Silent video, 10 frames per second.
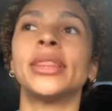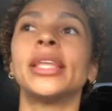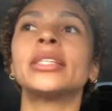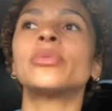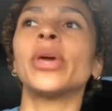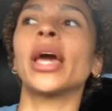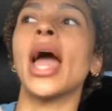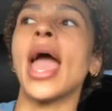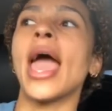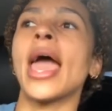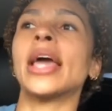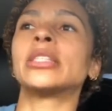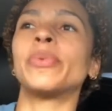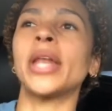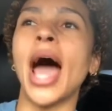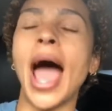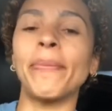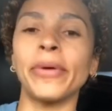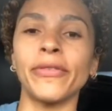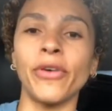But this week it's been
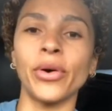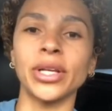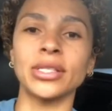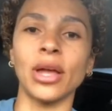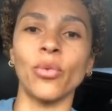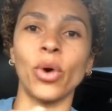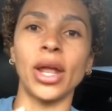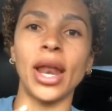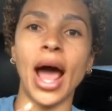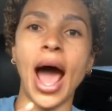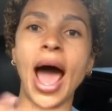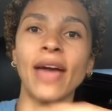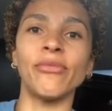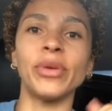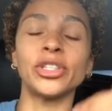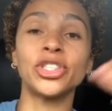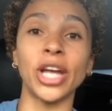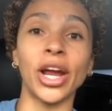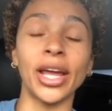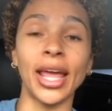hyper focused on what I've been
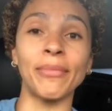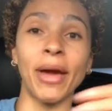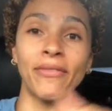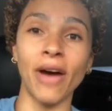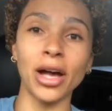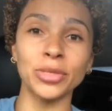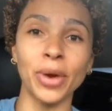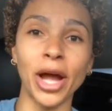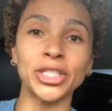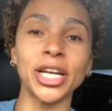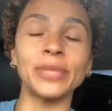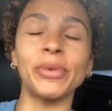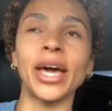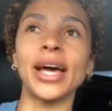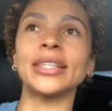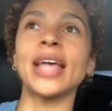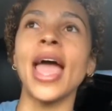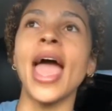sharing in my Fox project, because